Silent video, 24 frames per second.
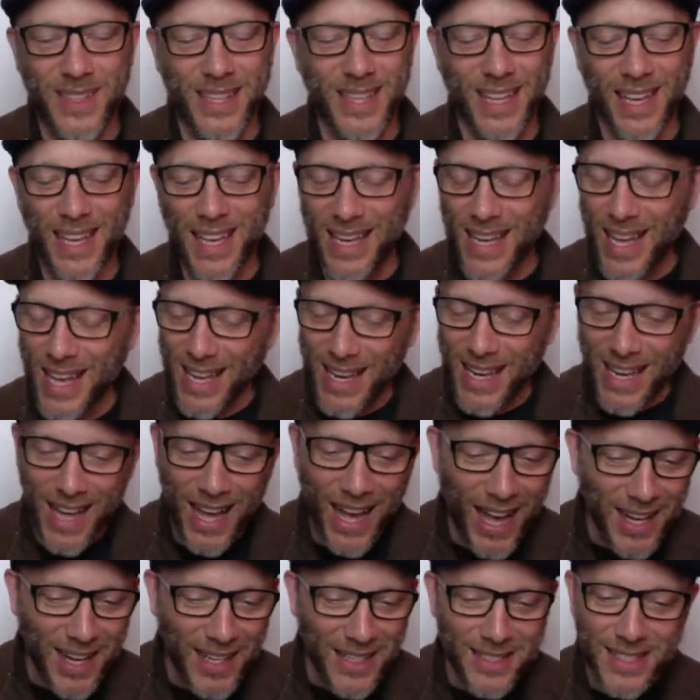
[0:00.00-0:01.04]
And
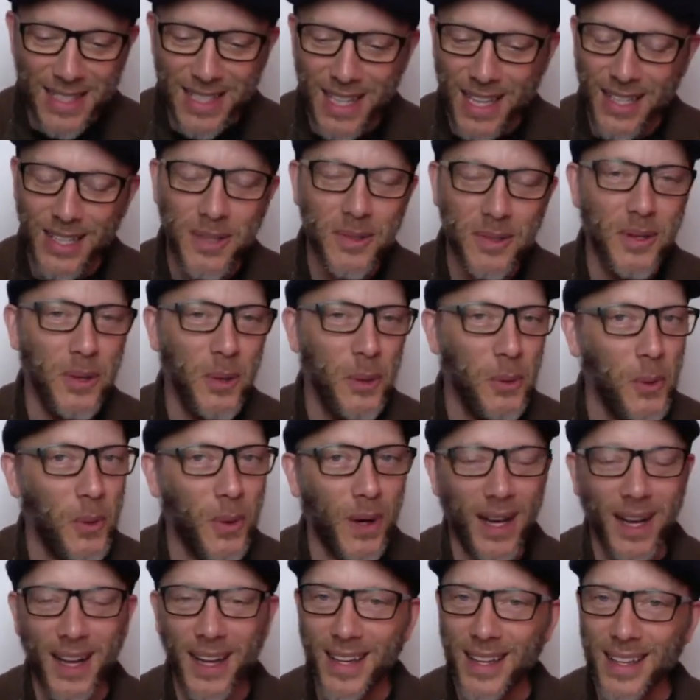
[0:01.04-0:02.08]
honestly, I don't know
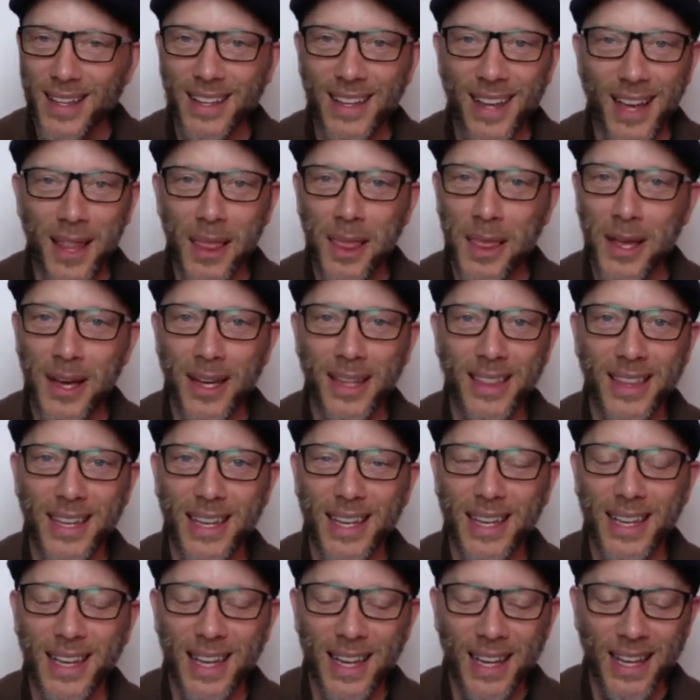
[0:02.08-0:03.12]
why I thought
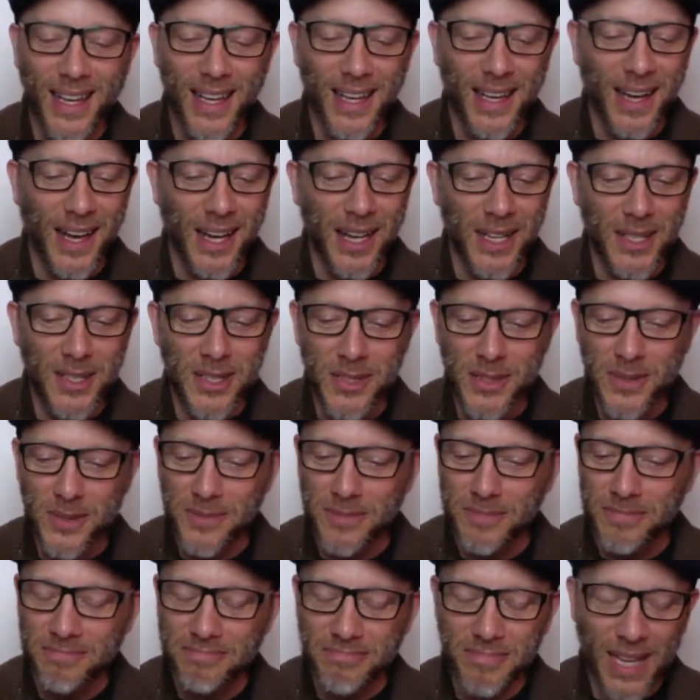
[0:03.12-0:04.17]
that. I
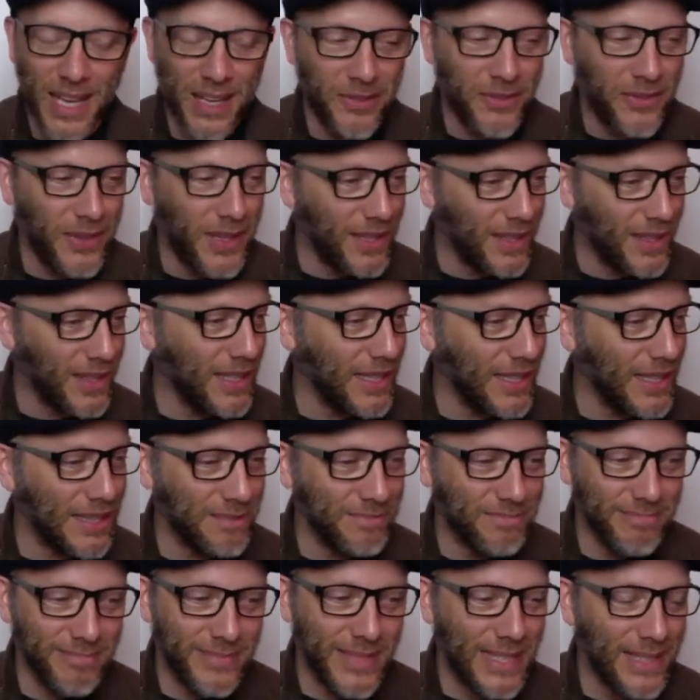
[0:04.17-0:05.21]
felt like
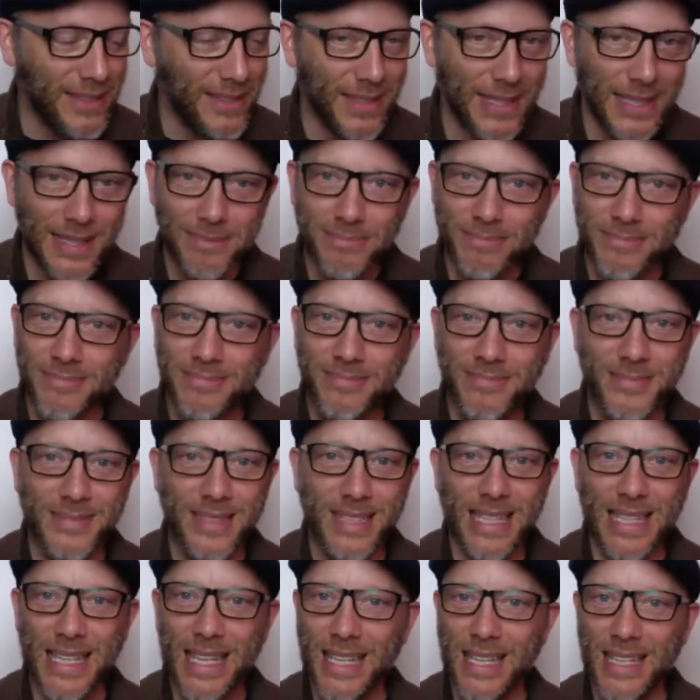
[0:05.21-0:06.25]
that's it.
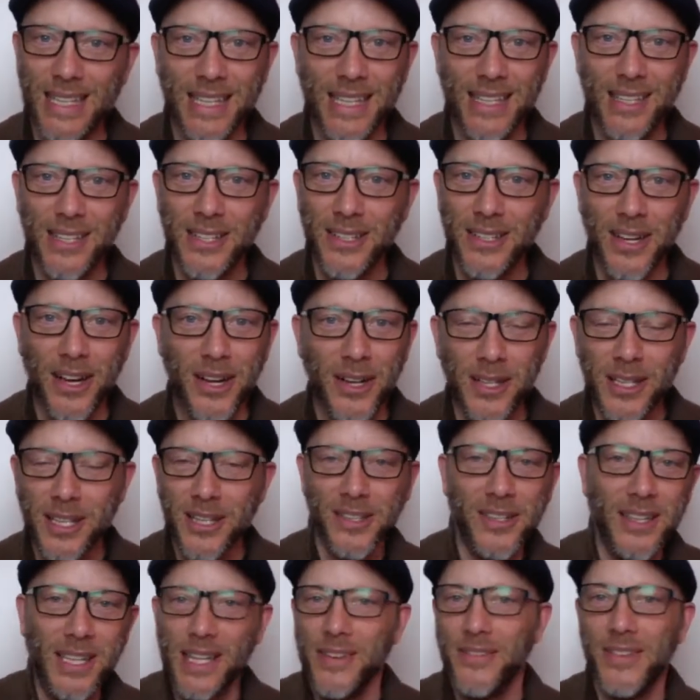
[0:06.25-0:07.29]
Get all your
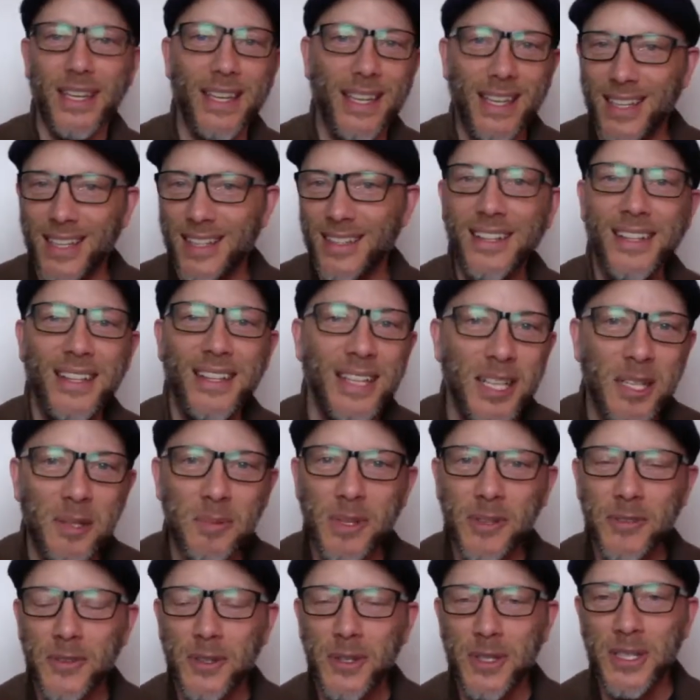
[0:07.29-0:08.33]
living in
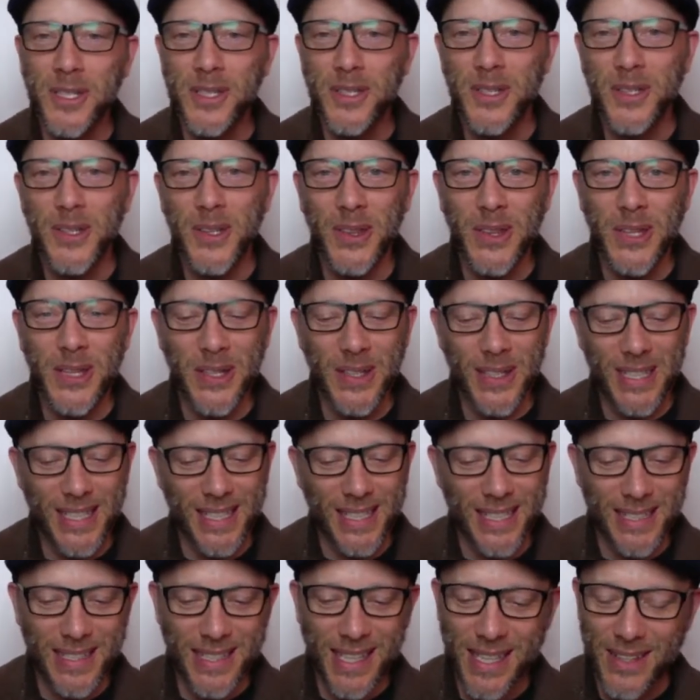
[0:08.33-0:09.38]
before you turn 30,
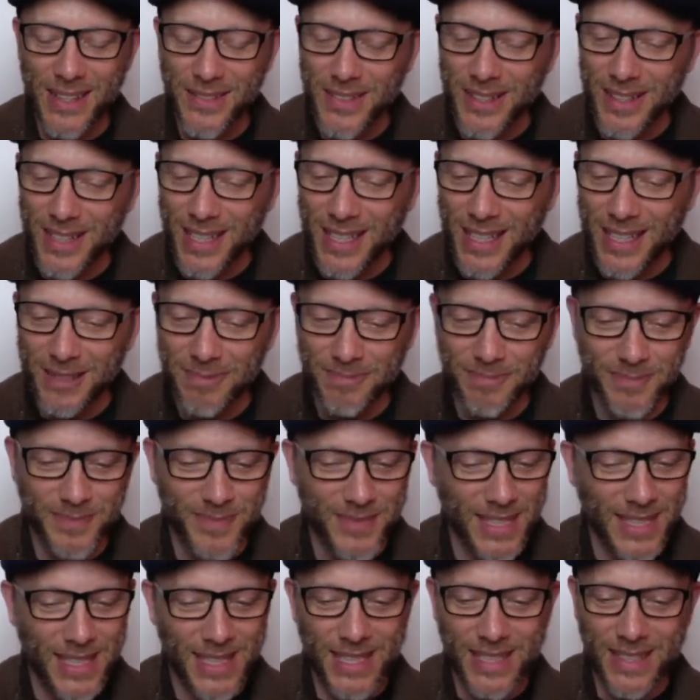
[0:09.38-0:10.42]
because after that,
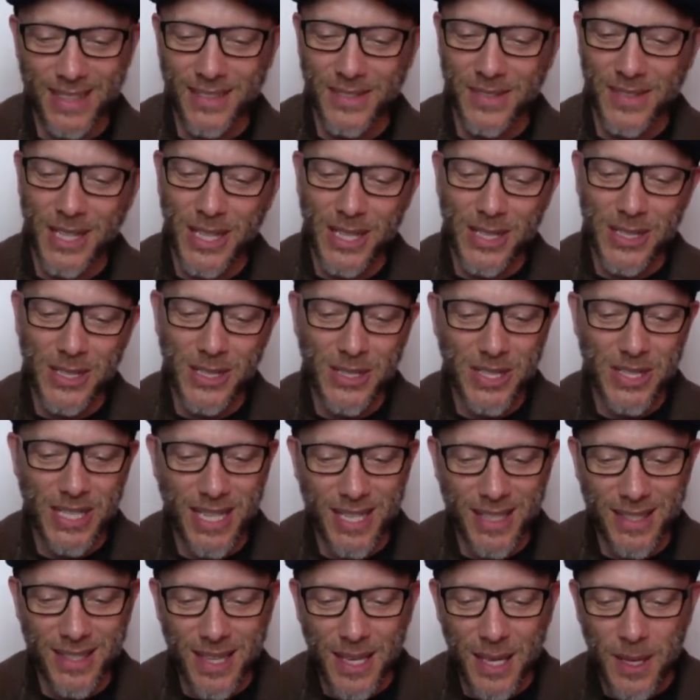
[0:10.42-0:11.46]
you've lost your chance.